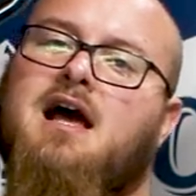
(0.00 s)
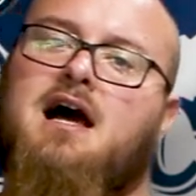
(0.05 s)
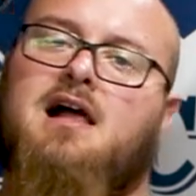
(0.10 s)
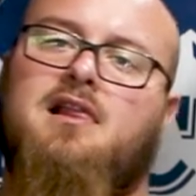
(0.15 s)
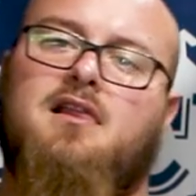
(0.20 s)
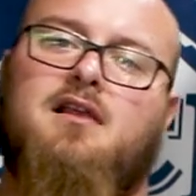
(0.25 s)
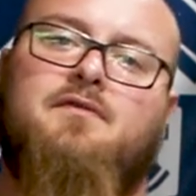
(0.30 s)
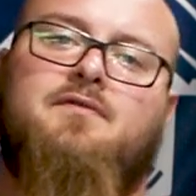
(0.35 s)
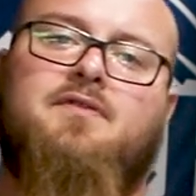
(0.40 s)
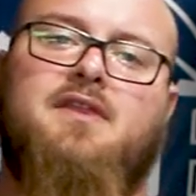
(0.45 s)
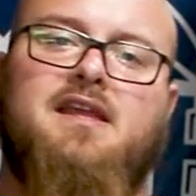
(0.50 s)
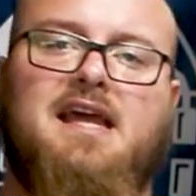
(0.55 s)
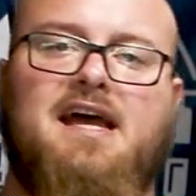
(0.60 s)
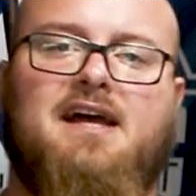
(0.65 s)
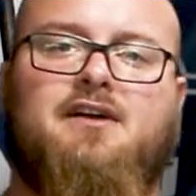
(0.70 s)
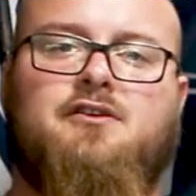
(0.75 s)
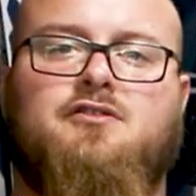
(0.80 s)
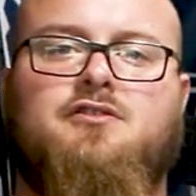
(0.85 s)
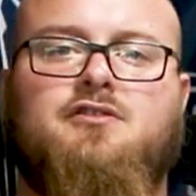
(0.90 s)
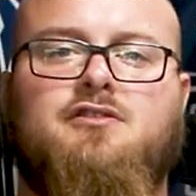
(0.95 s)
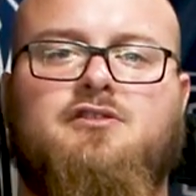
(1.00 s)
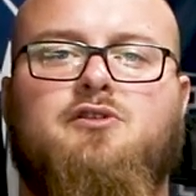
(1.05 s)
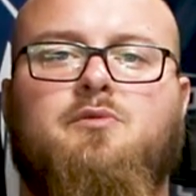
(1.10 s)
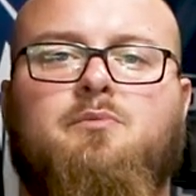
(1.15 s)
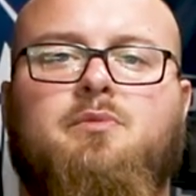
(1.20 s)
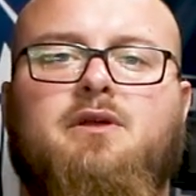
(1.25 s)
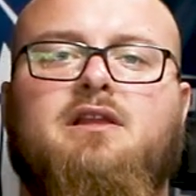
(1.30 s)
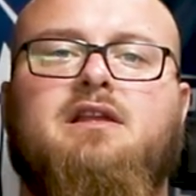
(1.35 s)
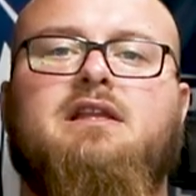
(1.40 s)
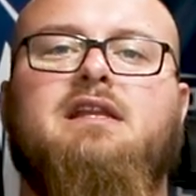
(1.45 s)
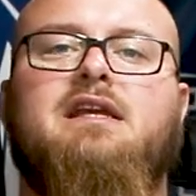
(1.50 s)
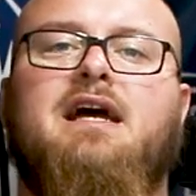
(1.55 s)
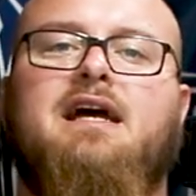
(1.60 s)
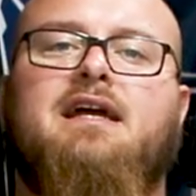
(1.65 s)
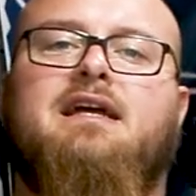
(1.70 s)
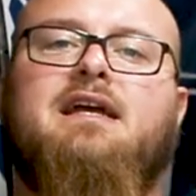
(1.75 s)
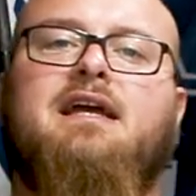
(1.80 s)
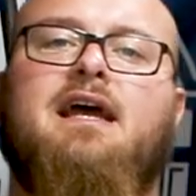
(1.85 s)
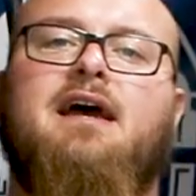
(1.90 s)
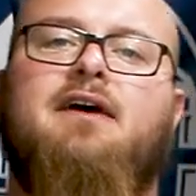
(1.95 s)
I love the extra stability I
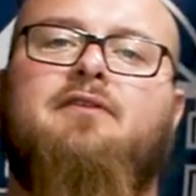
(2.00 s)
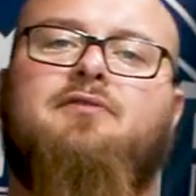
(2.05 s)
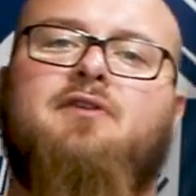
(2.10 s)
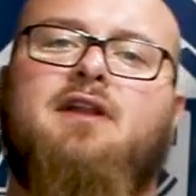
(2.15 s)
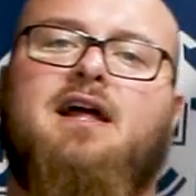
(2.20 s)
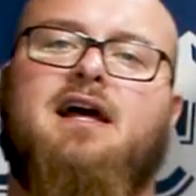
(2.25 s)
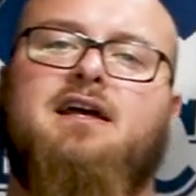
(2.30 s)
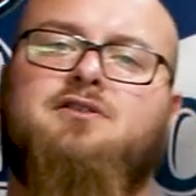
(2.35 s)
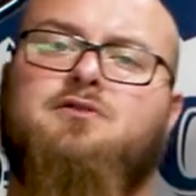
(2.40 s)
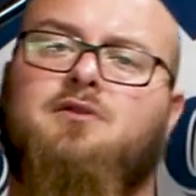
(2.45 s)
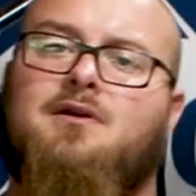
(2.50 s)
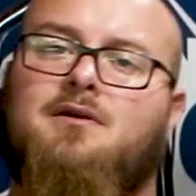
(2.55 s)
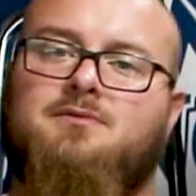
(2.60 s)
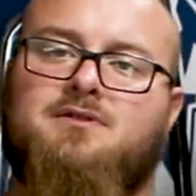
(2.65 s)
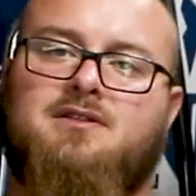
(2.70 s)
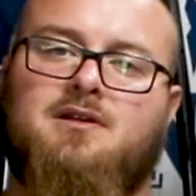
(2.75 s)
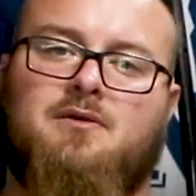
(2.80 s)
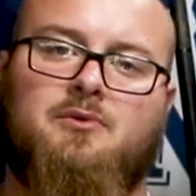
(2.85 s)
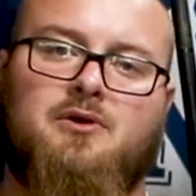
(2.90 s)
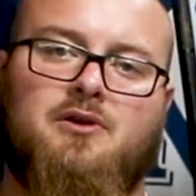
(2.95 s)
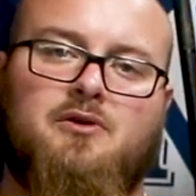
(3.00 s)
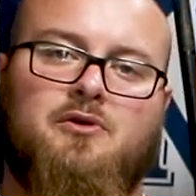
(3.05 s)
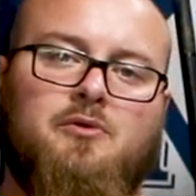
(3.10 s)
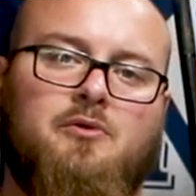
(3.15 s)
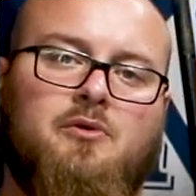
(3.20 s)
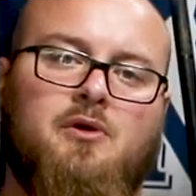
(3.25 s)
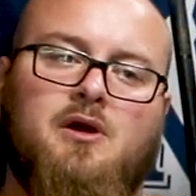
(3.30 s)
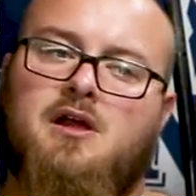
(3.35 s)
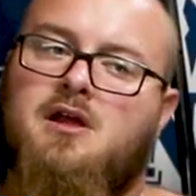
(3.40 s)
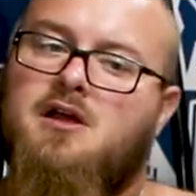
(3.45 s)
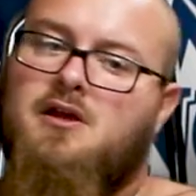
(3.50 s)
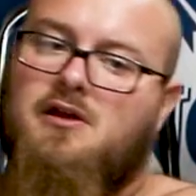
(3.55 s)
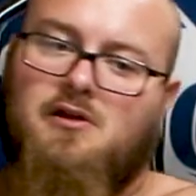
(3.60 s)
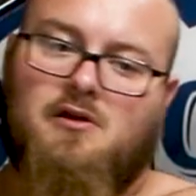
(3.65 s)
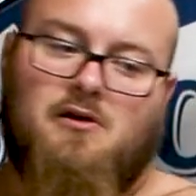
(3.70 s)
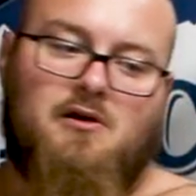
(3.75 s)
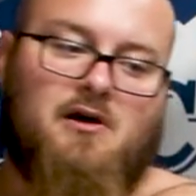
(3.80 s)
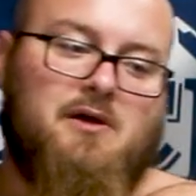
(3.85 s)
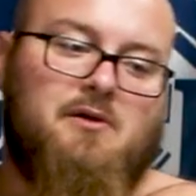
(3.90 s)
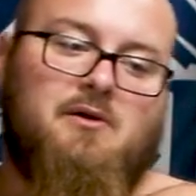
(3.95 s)
can get for that. So I'm someone who you
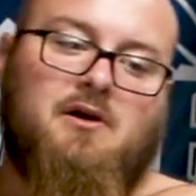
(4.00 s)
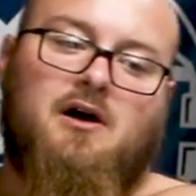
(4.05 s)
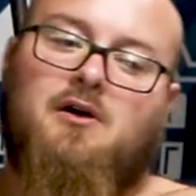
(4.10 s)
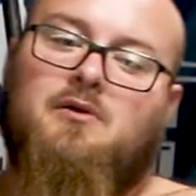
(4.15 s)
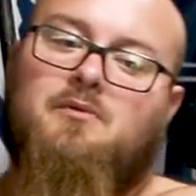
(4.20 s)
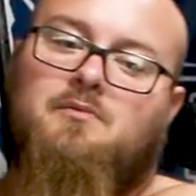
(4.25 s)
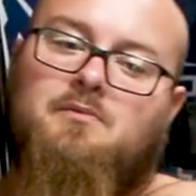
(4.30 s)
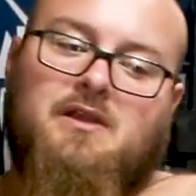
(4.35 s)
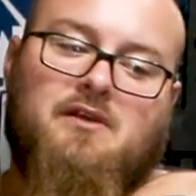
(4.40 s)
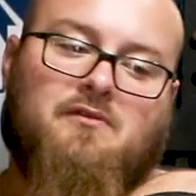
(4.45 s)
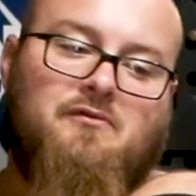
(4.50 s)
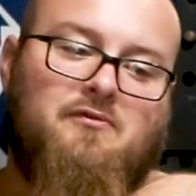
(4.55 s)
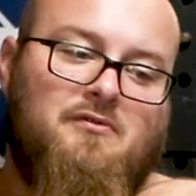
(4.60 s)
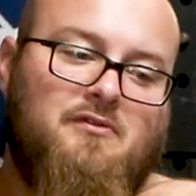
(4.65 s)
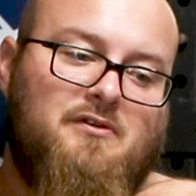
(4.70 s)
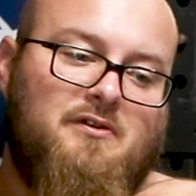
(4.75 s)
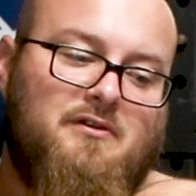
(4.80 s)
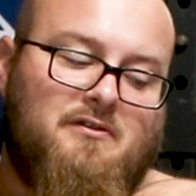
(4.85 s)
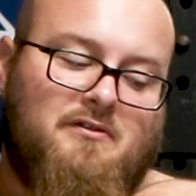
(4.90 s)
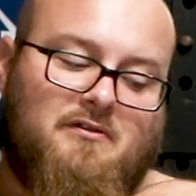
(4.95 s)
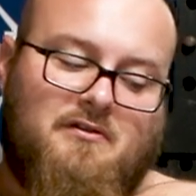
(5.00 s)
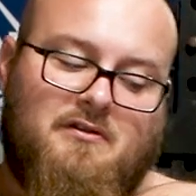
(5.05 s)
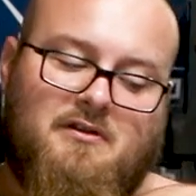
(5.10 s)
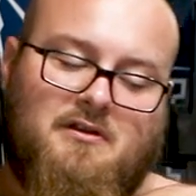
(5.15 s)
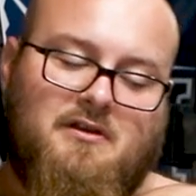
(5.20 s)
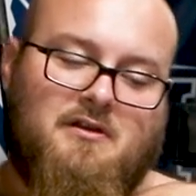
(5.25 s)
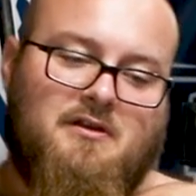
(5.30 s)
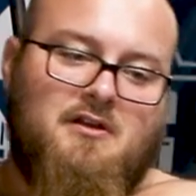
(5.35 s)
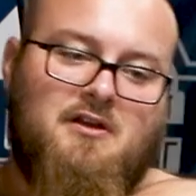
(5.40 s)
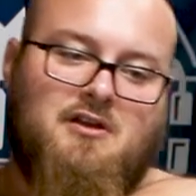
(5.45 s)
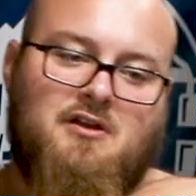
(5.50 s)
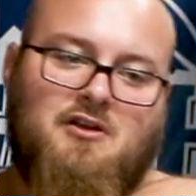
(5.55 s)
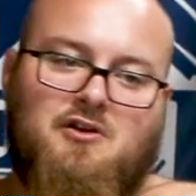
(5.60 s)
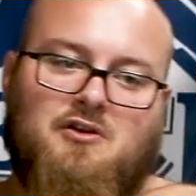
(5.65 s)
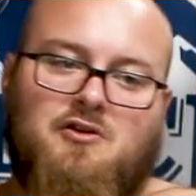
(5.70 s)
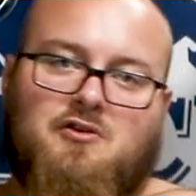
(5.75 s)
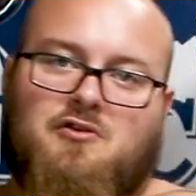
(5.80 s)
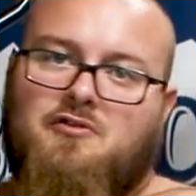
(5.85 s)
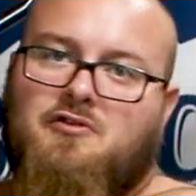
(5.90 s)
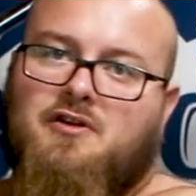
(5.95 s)
know I, will be real
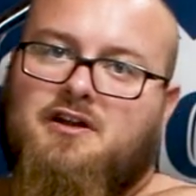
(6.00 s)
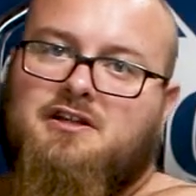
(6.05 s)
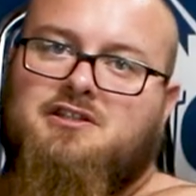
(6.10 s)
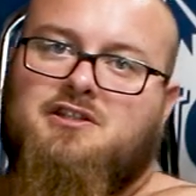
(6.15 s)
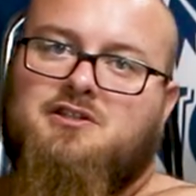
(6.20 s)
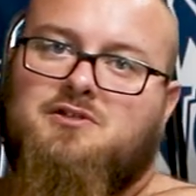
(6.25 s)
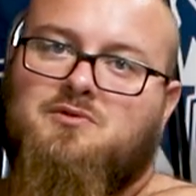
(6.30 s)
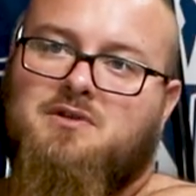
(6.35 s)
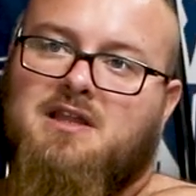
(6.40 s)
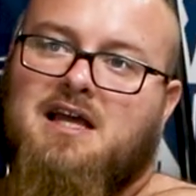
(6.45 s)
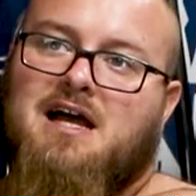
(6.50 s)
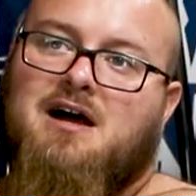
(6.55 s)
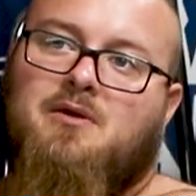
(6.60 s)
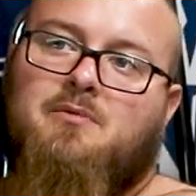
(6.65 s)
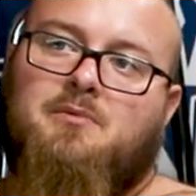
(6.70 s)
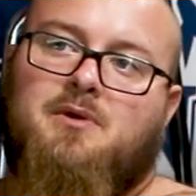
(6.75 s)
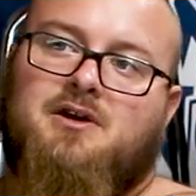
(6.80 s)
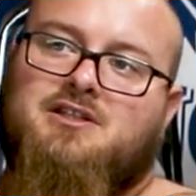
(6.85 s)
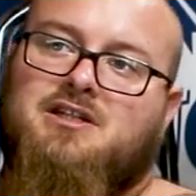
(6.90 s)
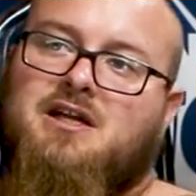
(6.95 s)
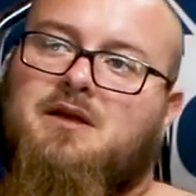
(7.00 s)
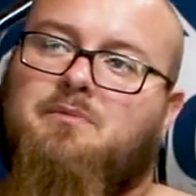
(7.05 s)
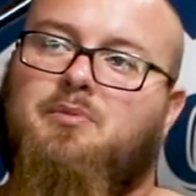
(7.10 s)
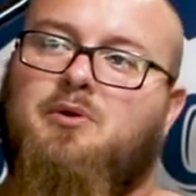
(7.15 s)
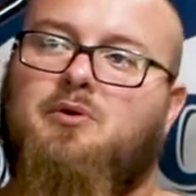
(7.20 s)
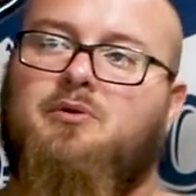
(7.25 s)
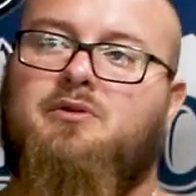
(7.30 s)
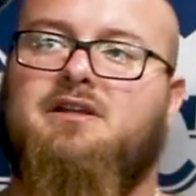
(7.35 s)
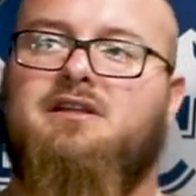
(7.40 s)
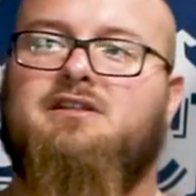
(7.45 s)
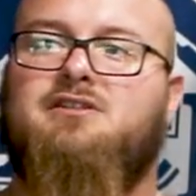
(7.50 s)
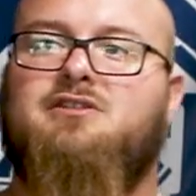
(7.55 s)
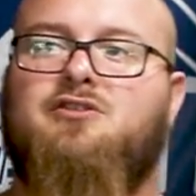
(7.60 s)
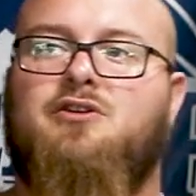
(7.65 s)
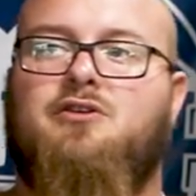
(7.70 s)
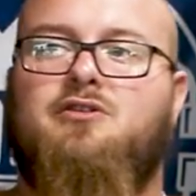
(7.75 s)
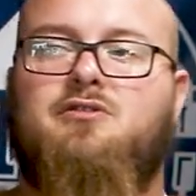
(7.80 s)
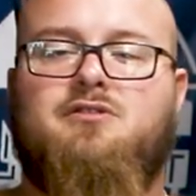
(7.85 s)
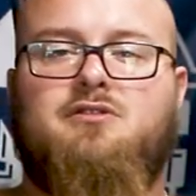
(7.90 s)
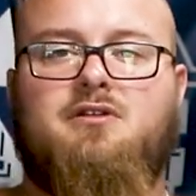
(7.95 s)
gracious with how much I pull these
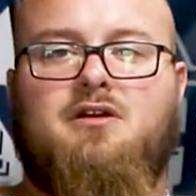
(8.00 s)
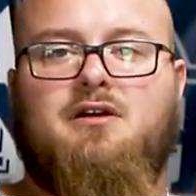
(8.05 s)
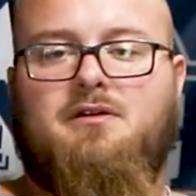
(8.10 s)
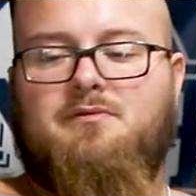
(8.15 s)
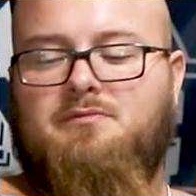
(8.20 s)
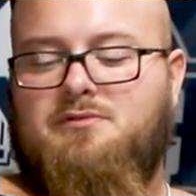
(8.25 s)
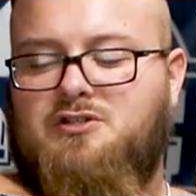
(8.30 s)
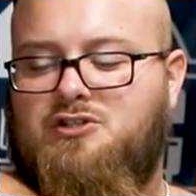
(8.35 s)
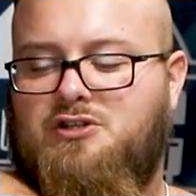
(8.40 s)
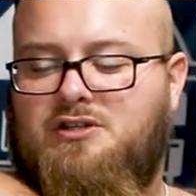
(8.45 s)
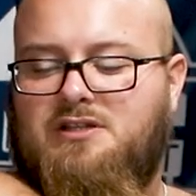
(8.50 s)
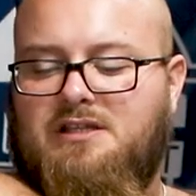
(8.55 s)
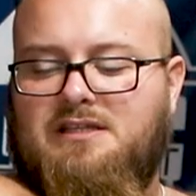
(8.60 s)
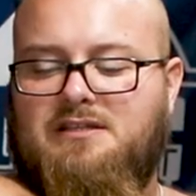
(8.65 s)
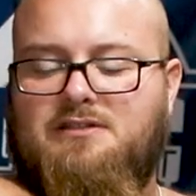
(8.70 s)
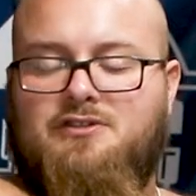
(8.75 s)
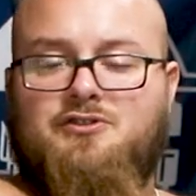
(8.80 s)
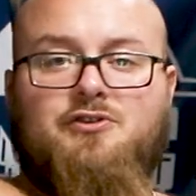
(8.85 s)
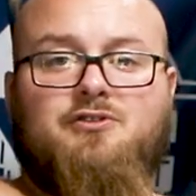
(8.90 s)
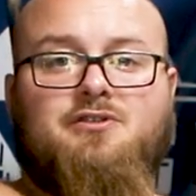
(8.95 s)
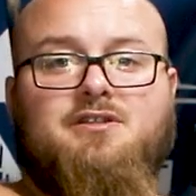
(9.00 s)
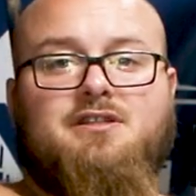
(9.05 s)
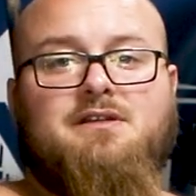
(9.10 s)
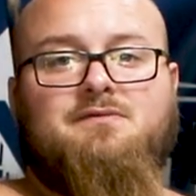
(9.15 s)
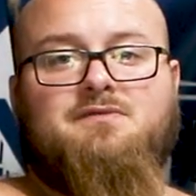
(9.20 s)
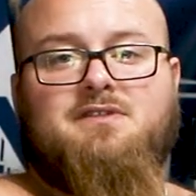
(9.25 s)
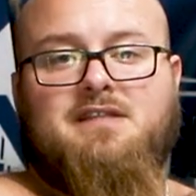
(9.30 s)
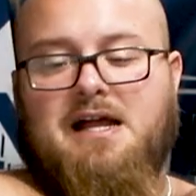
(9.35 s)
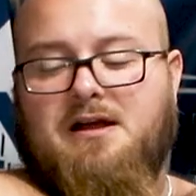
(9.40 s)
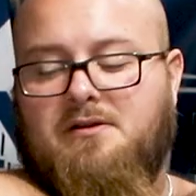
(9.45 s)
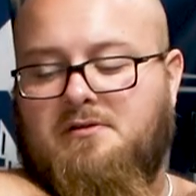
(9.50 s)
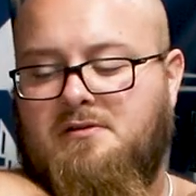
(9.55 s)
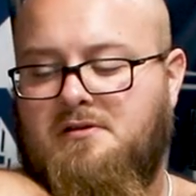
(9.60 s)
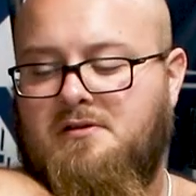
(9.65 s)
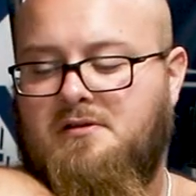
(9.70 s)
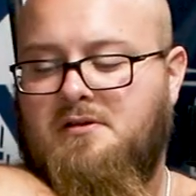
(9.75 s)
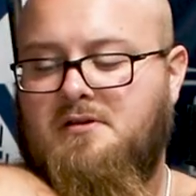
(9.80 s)
shirt uh, sh shirt sleeves down.